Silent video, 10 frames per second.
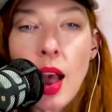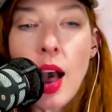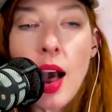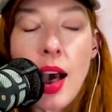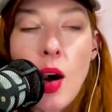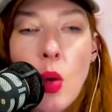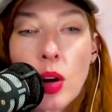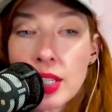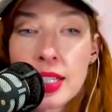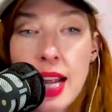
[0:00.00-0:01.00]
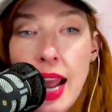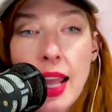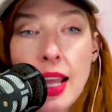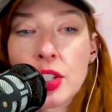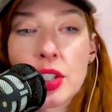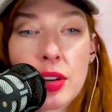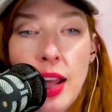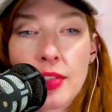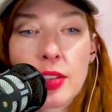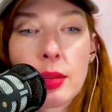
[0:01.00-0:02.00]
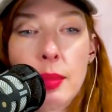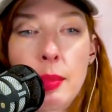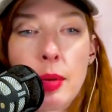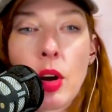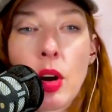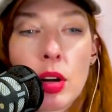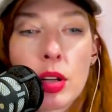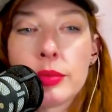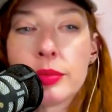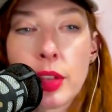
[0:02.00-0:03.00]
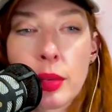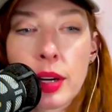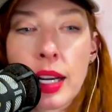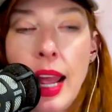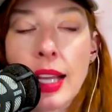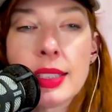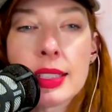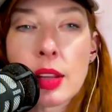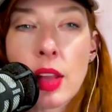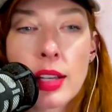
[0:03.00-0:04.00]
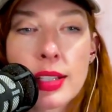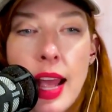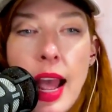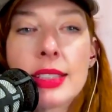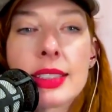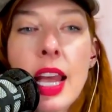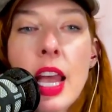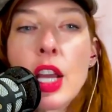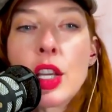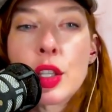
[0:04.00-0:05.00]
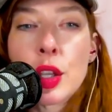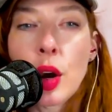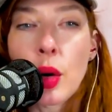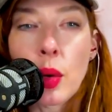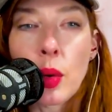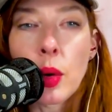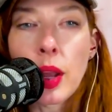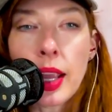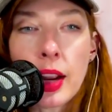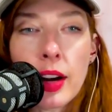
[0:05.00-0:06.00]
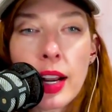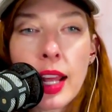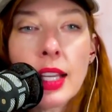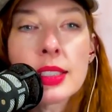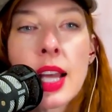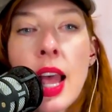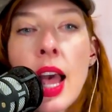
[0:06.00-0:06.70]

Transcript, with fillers: uh, or today because you don't have to remember it all three days. That's a lot to ask. So here it is